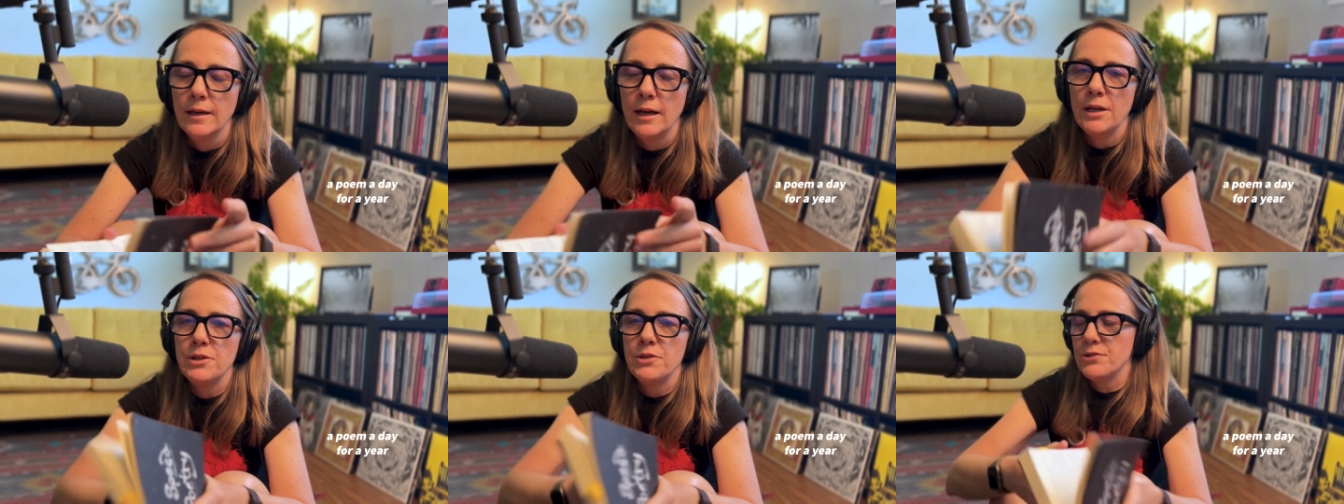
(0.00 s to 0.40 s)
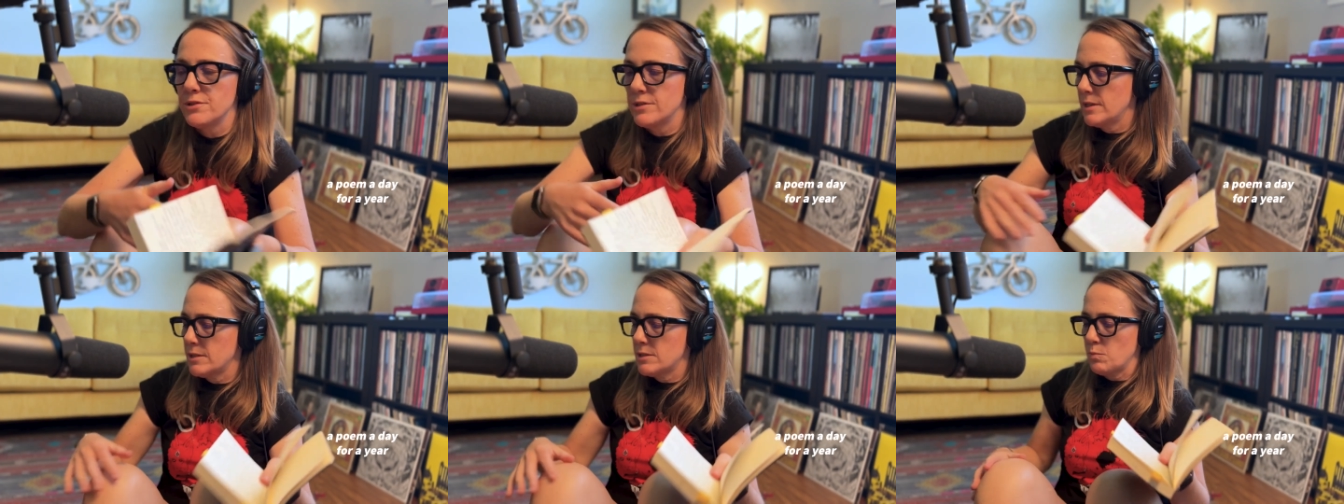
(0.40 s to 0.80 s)
I
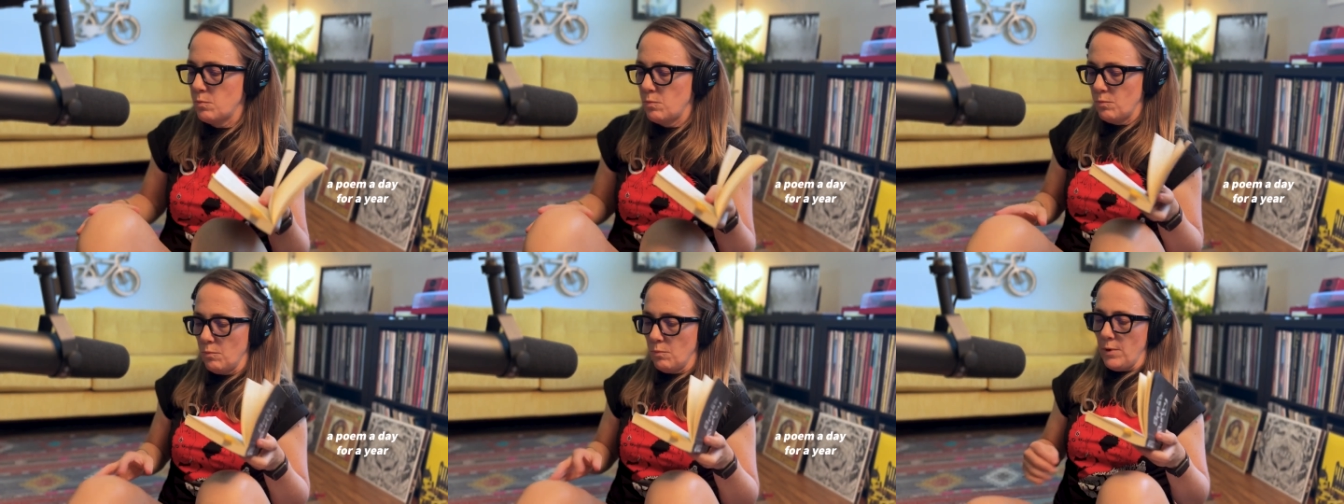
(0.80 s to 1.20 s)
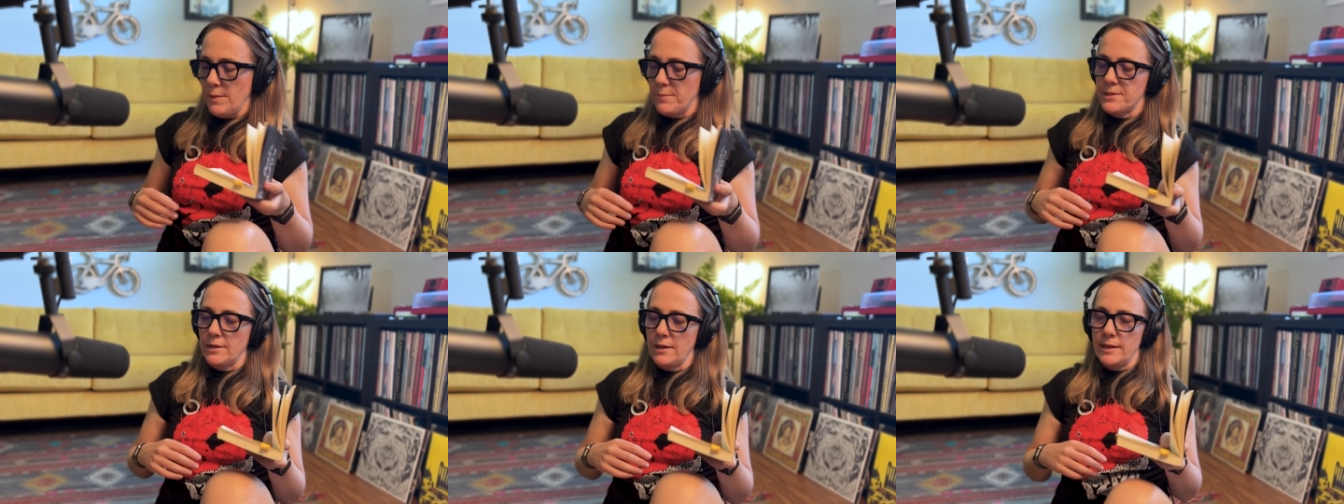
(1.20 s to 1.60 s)
used this
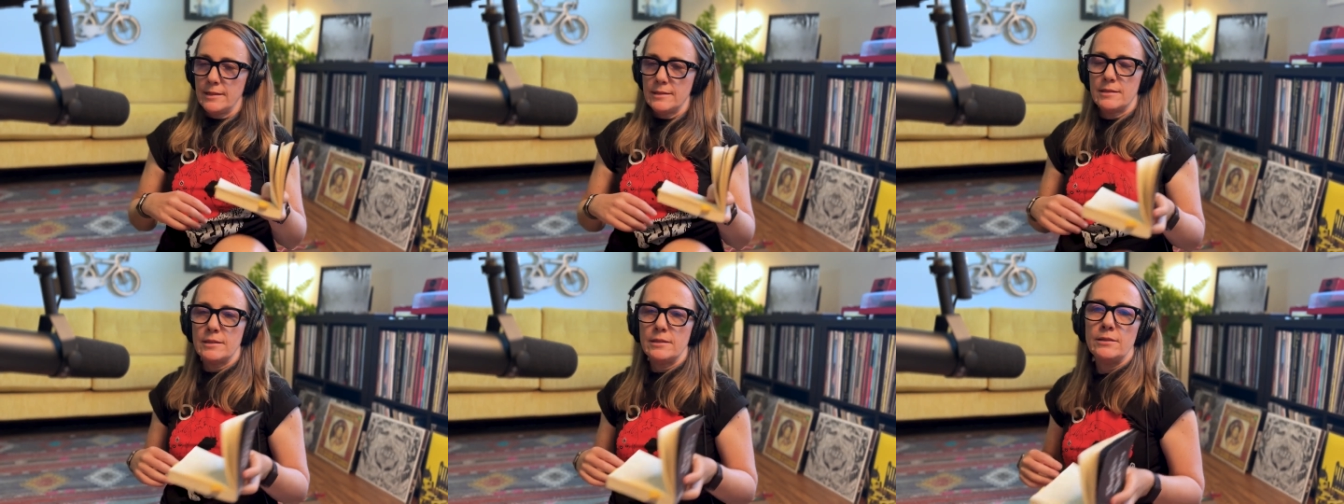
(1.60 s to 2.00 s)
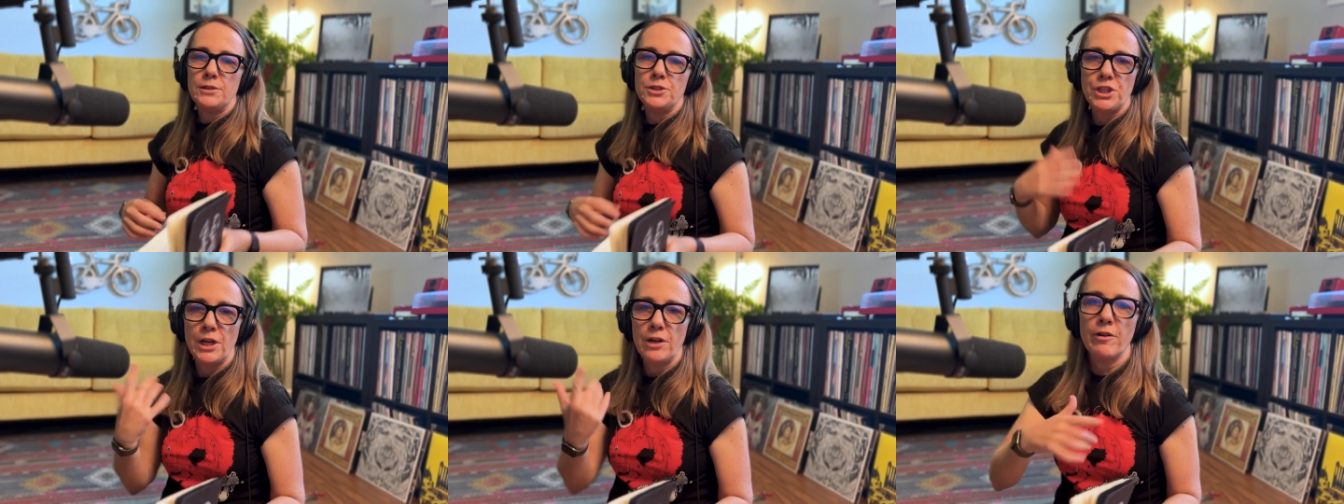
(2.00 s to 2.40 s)
website to
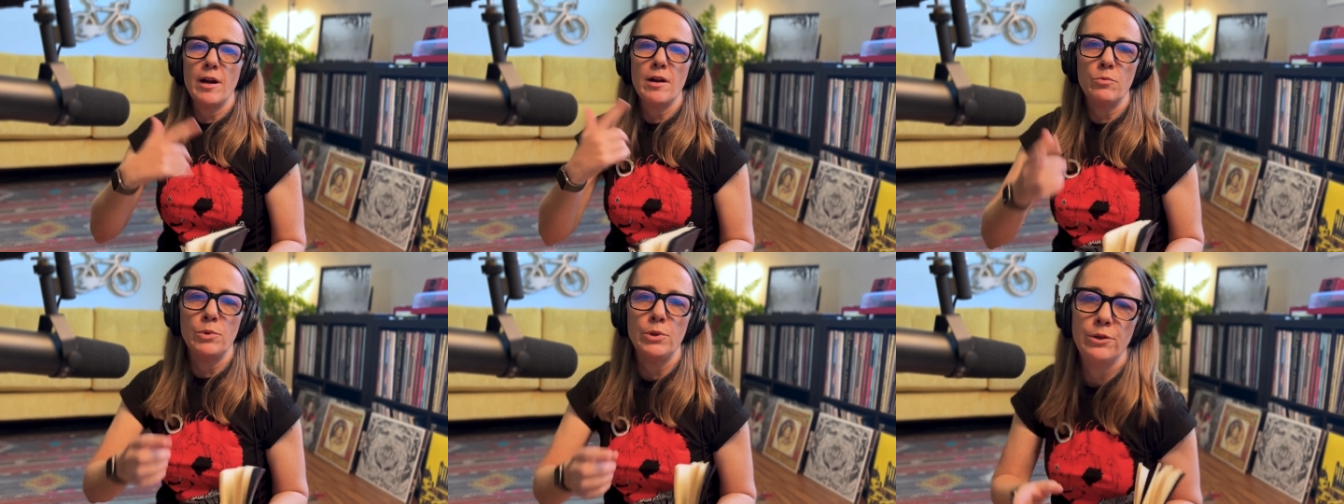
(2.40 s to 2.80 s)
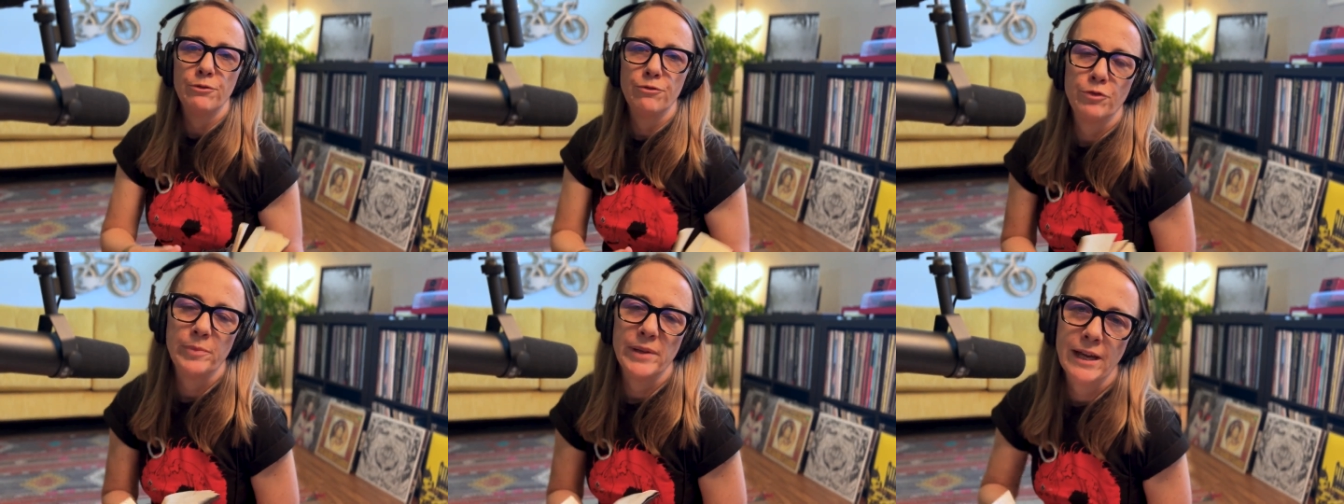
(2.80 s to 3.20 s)
generate a word
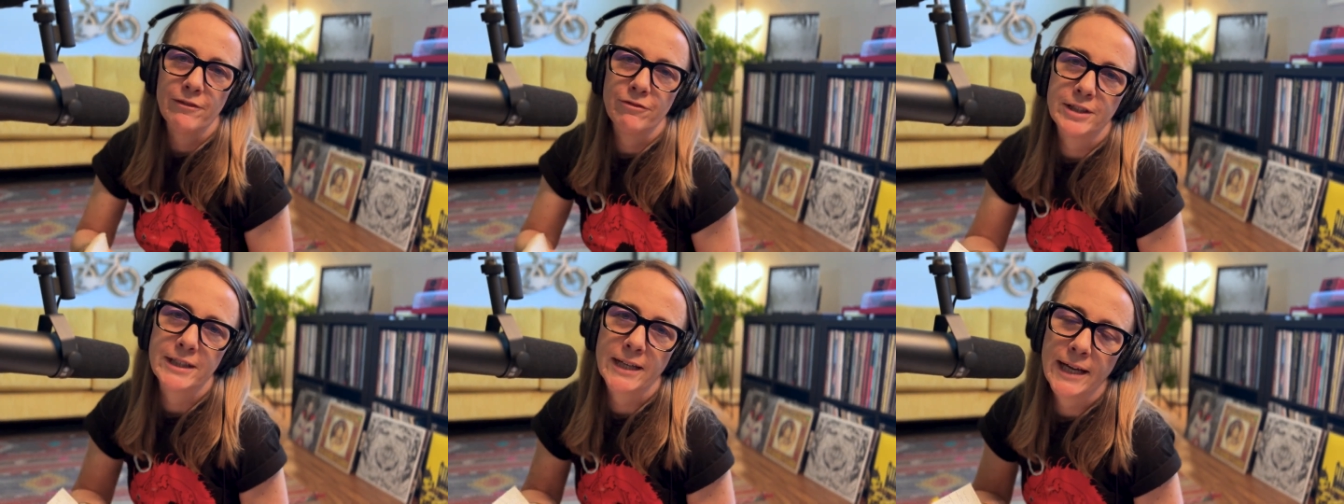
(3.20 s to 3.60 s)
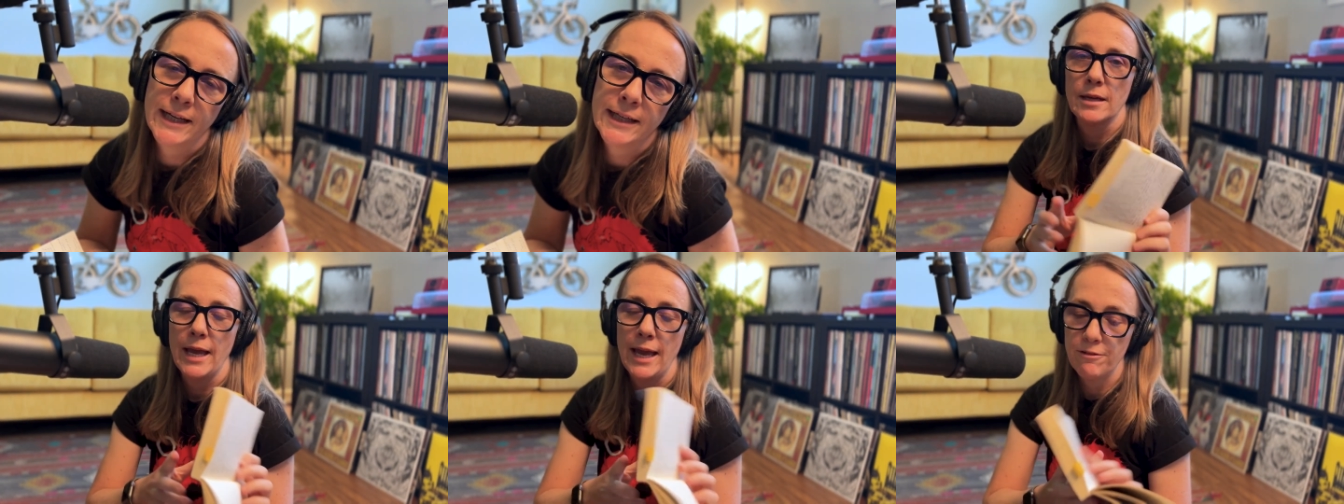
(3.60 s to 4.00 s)
for me every
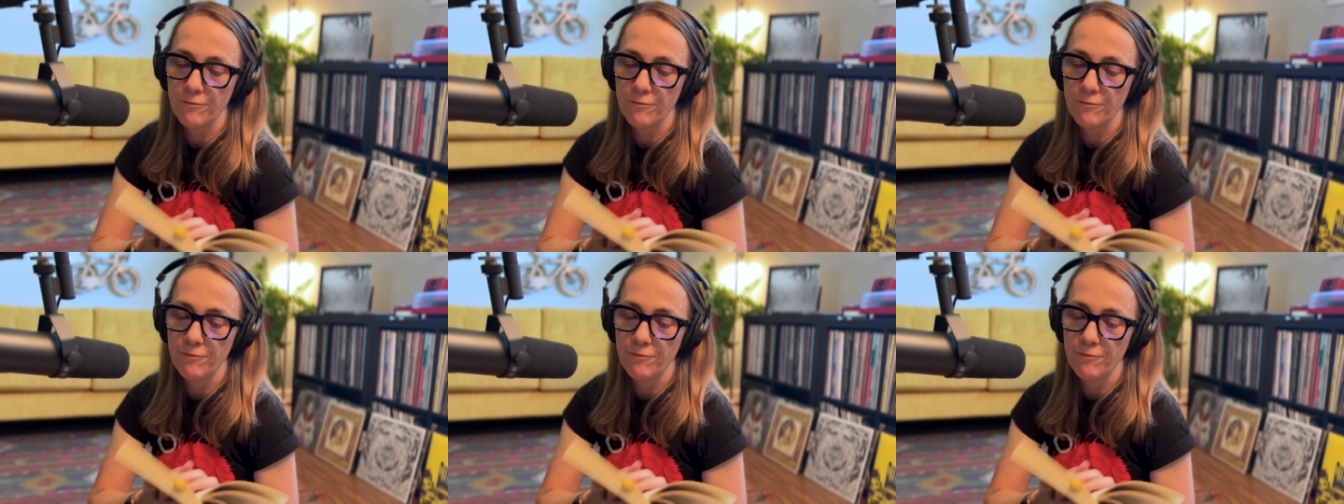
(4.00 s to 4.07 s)
day. I had